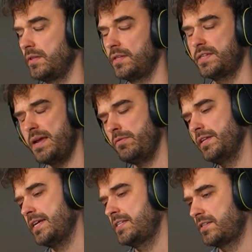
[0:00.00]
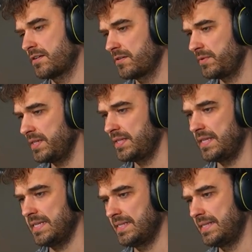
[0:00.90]
The table that I start with
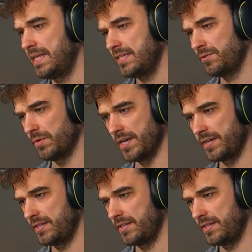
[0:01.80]
is this one,